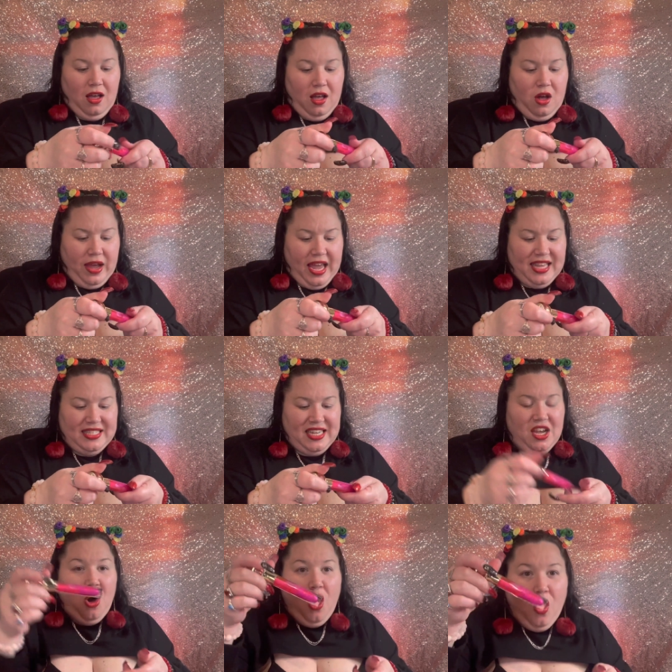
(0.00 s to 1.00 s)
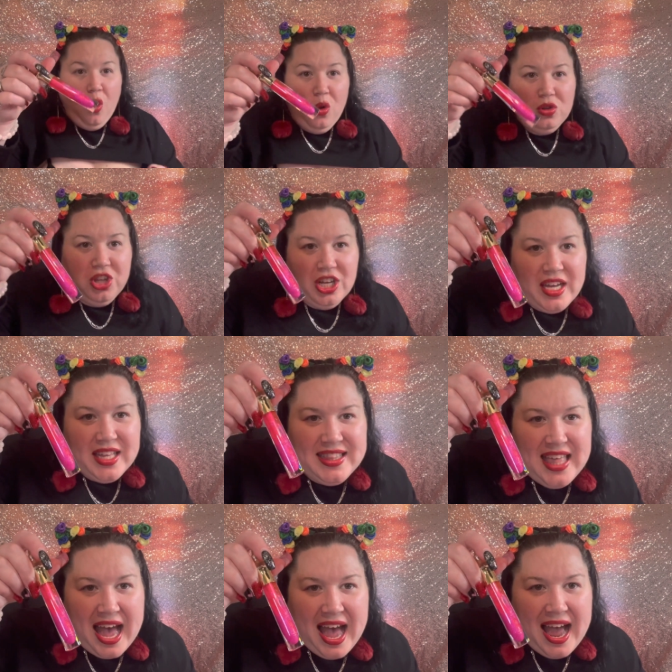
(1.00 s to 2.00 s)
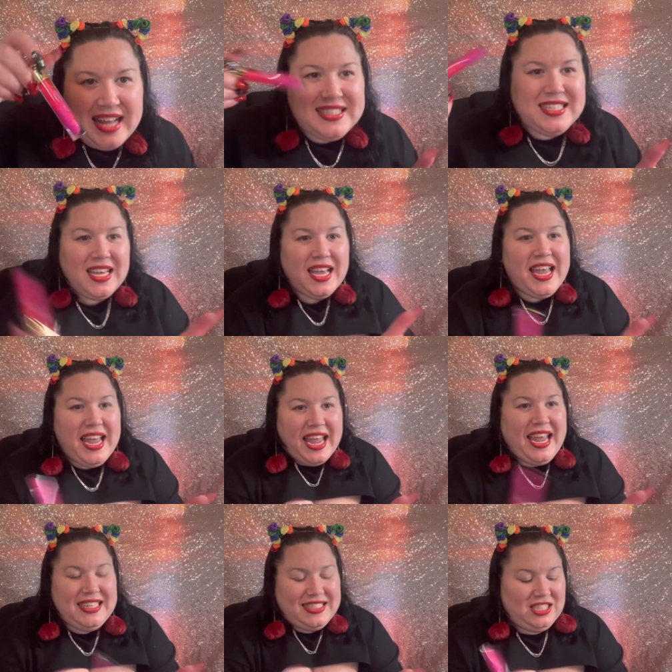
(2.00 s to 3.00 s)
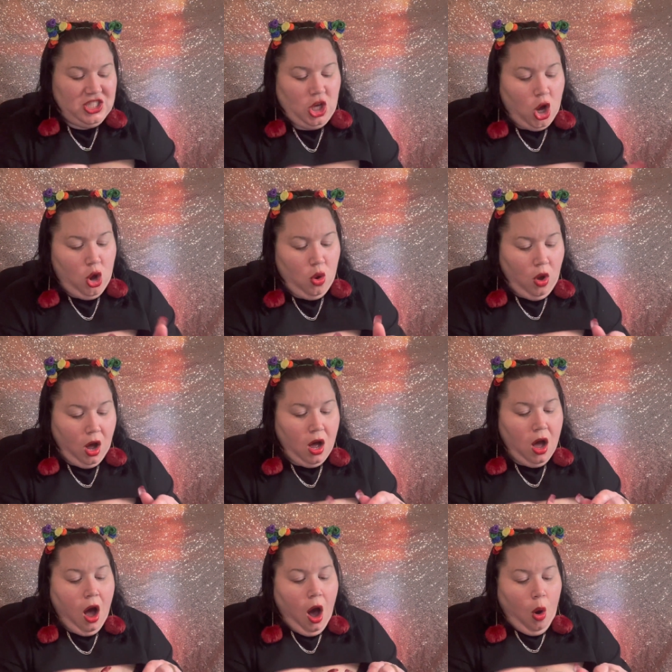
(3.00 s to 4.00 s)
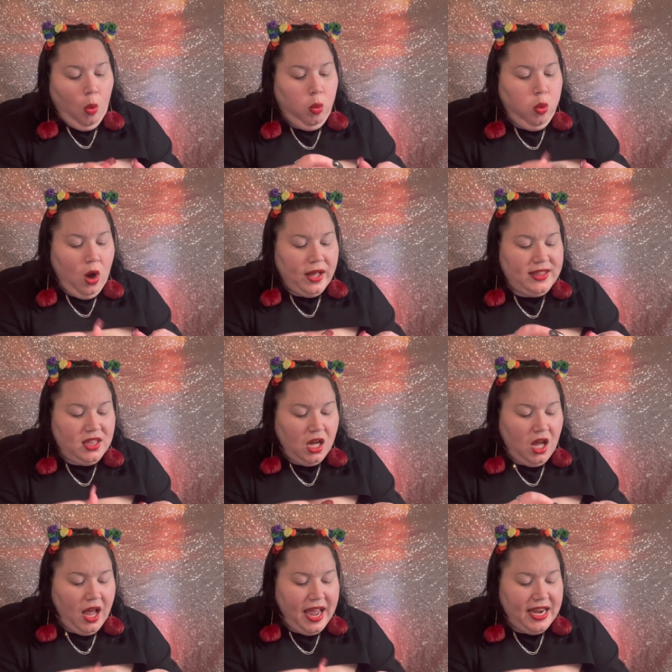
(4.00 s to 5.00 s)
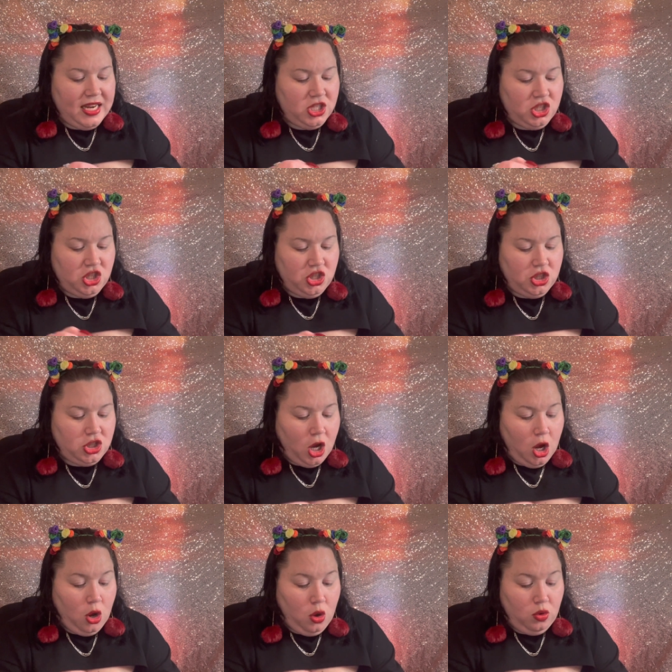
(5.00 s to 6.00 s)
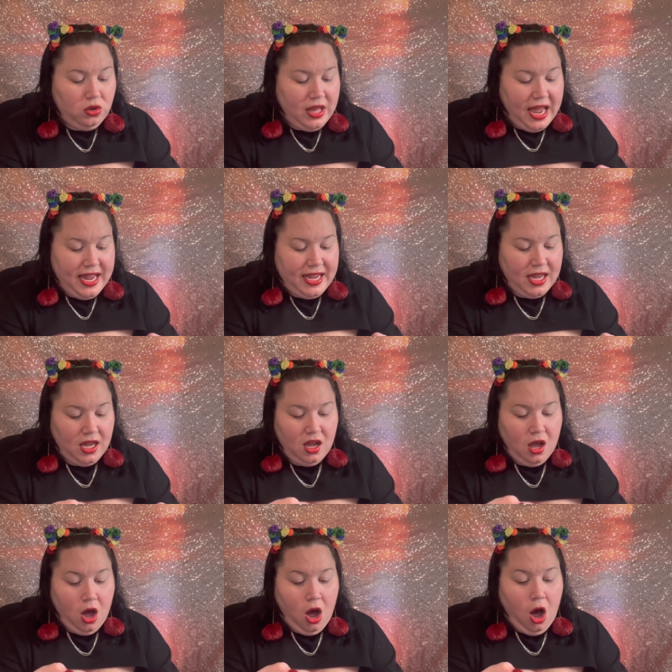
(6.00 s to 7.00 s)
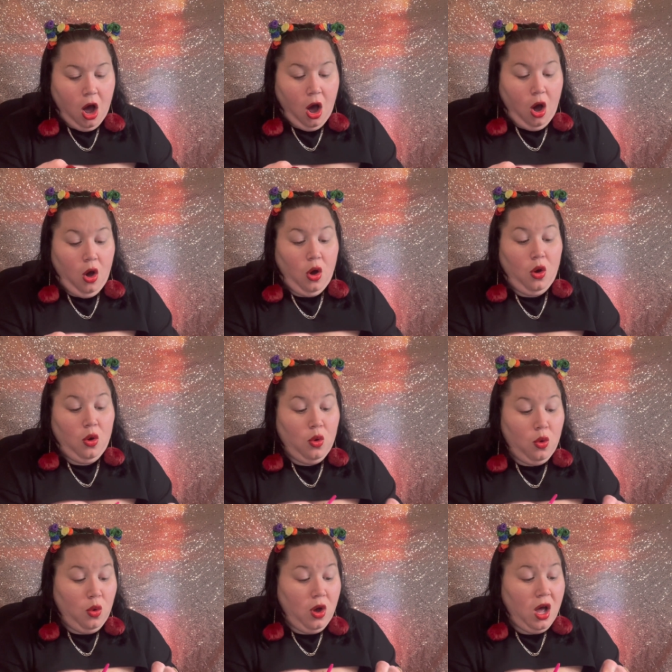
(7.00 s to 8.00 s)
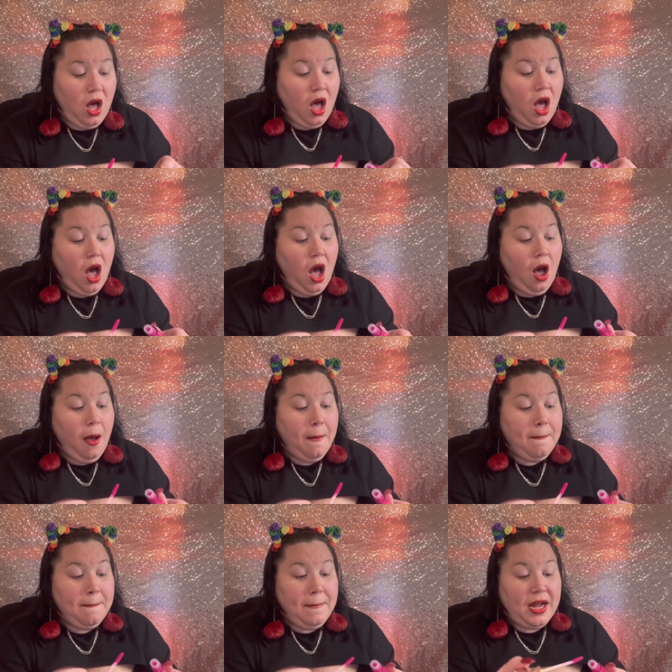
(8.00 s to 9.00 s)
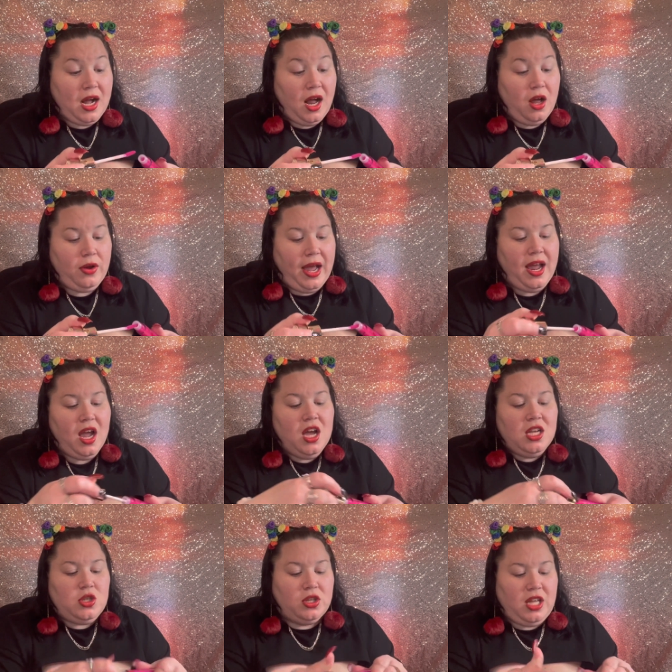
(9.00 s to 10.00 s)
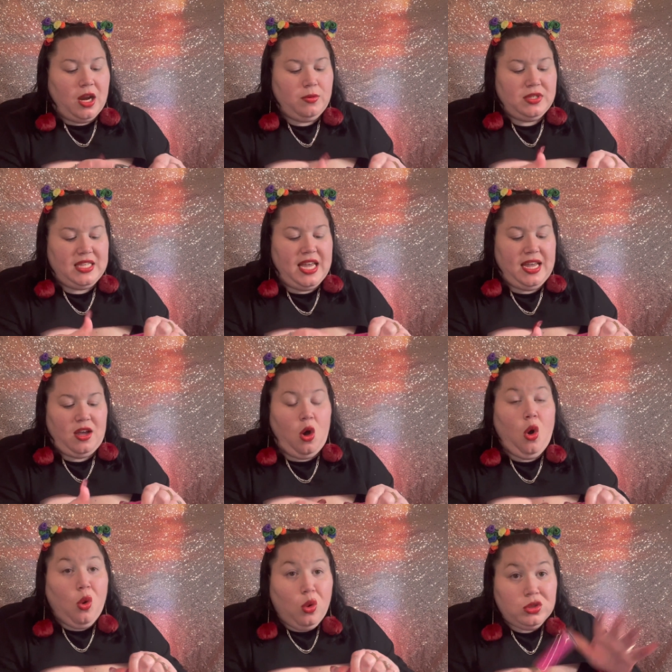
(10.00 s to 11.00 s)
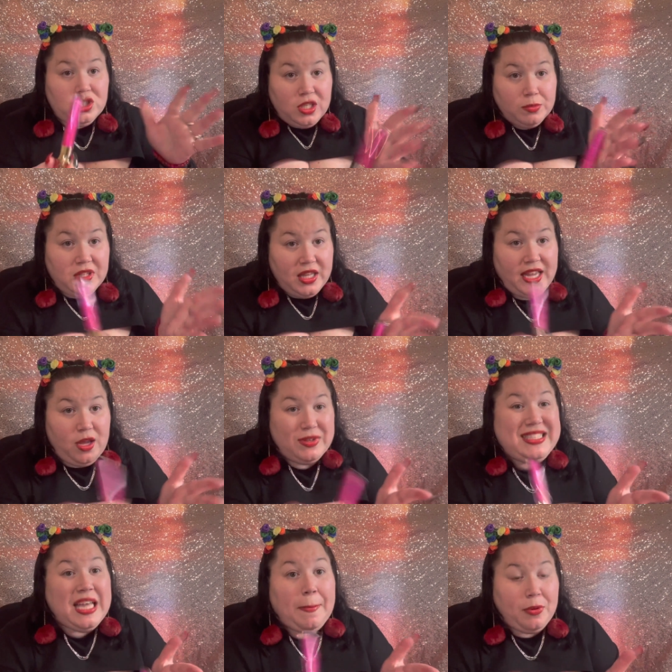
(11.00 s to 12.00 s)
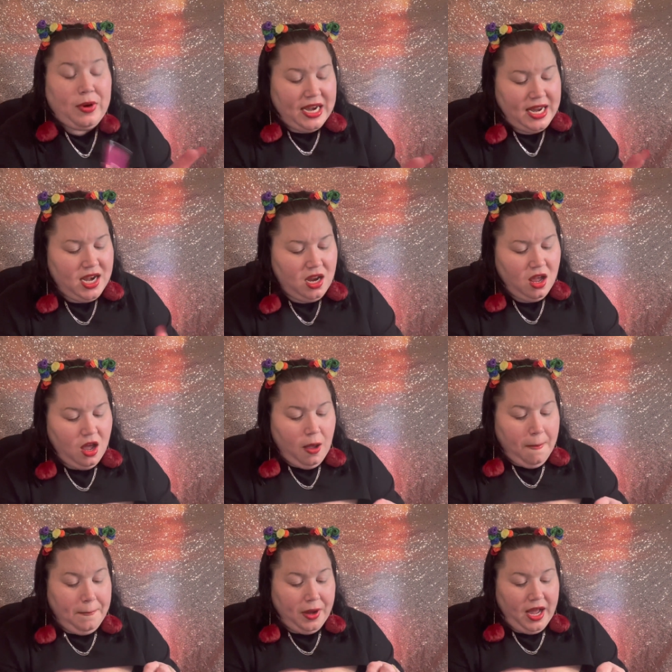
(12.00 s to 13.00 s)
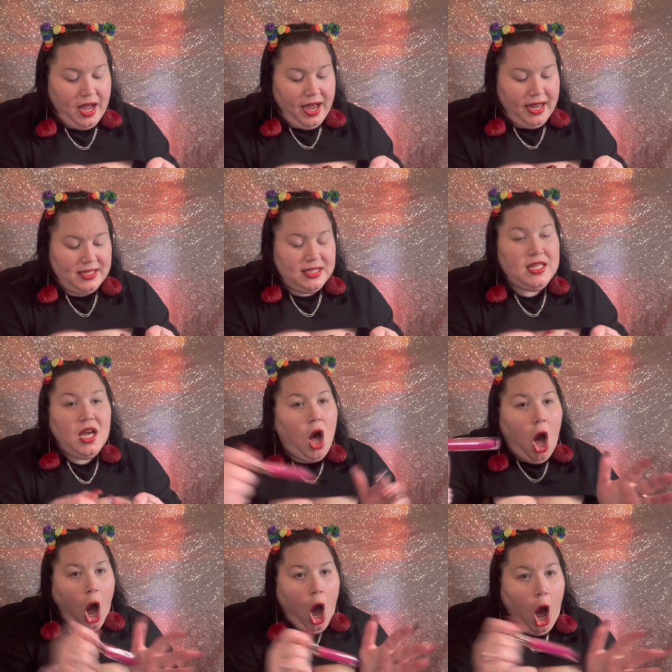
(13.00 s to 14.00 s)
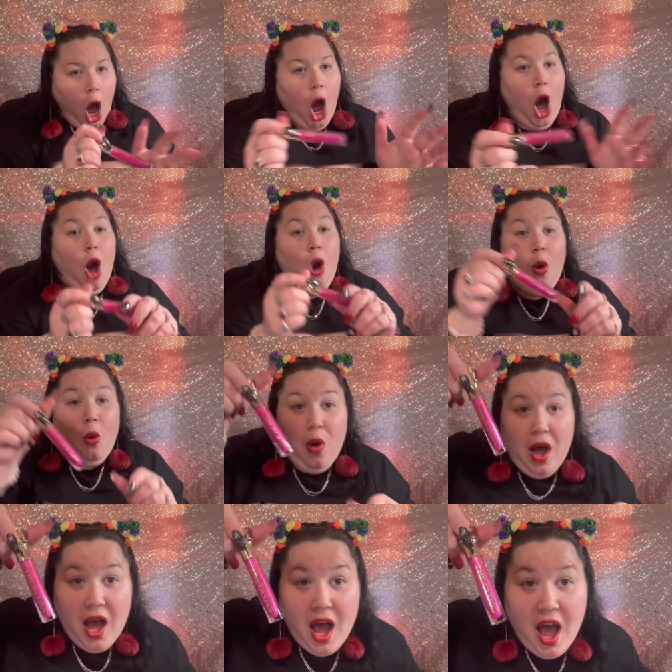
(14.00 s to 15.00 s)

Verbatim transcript: Okay, is it? Oh, look at that. It's so, what the, it is so like, oh my God. Okay, so I thought it was like old or something, like it was separated, but oh